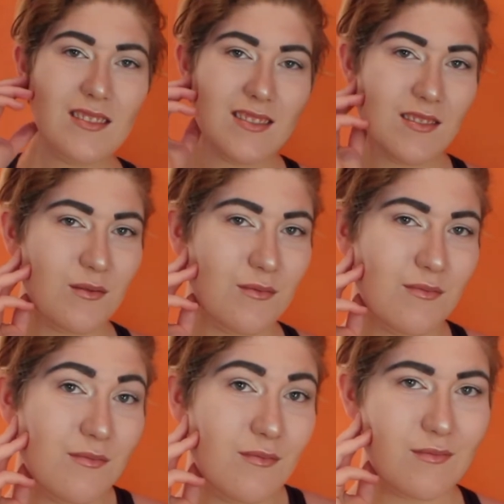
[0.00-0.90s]
Then I
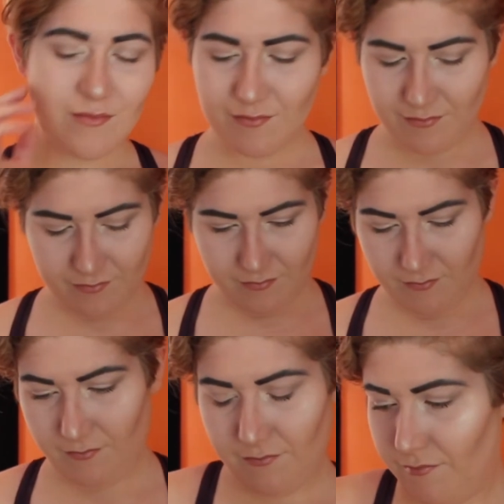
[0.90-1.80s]
go ahead and just
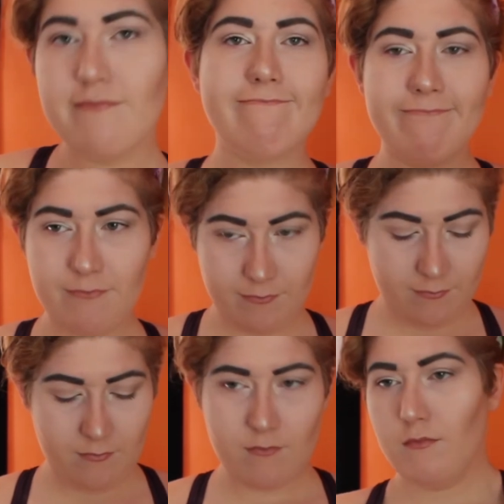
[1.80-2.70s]
contour my
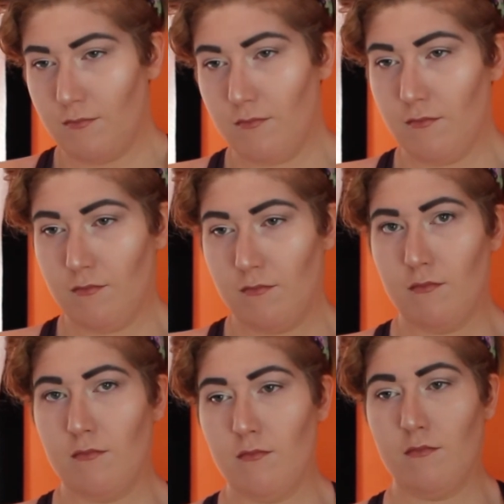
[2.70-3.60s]
chest
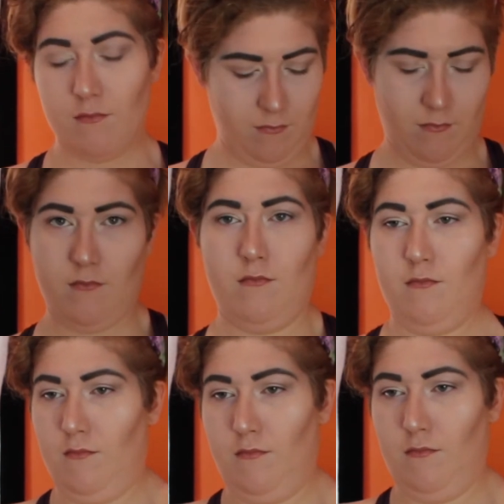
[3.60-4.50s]
the same way that I
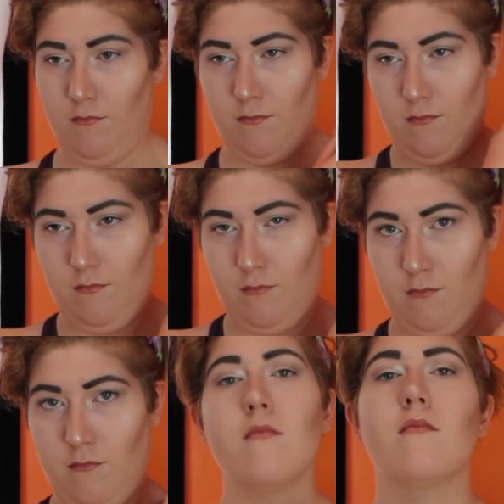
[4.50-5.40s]
did for the male makeup,
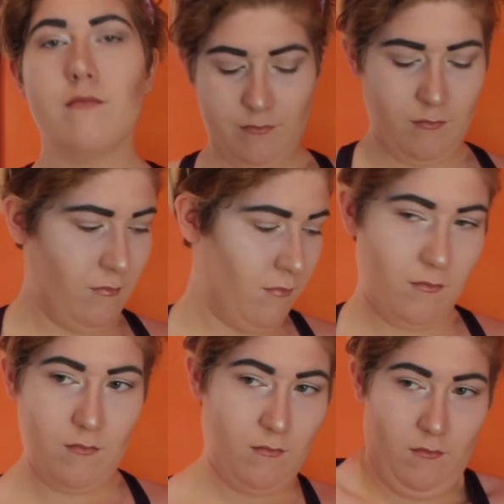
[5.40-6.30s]
so I add a little bit of
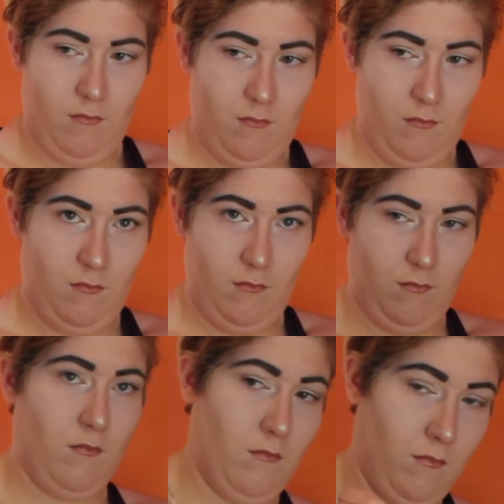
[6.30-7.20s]
lines
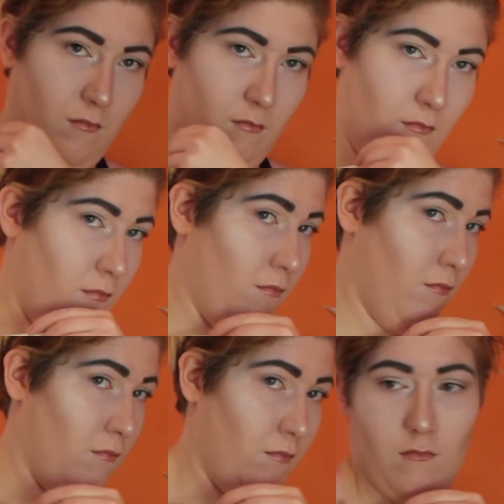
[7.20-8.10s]
onto my
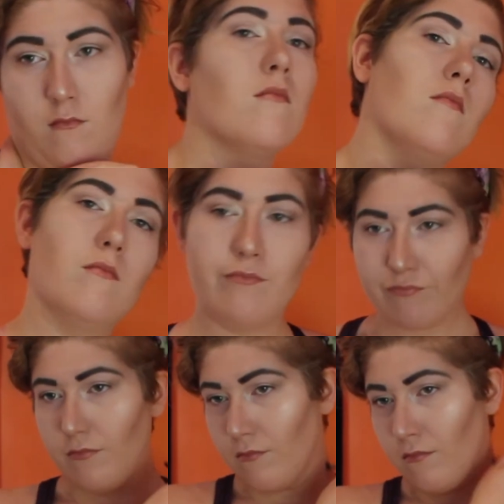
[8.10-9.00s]
neck and around my
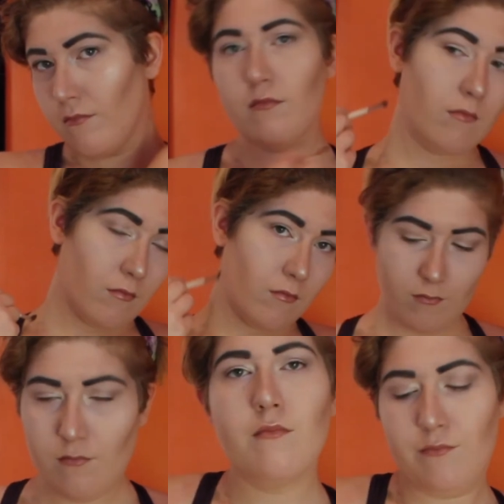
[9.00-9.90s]
collarbones just to
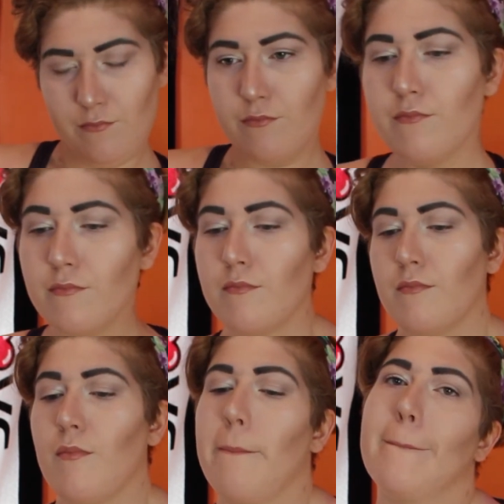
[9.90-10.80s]
make them stand out a
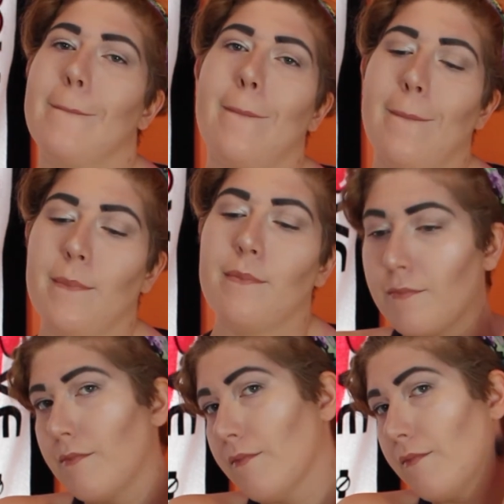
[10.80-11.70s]
little bit more.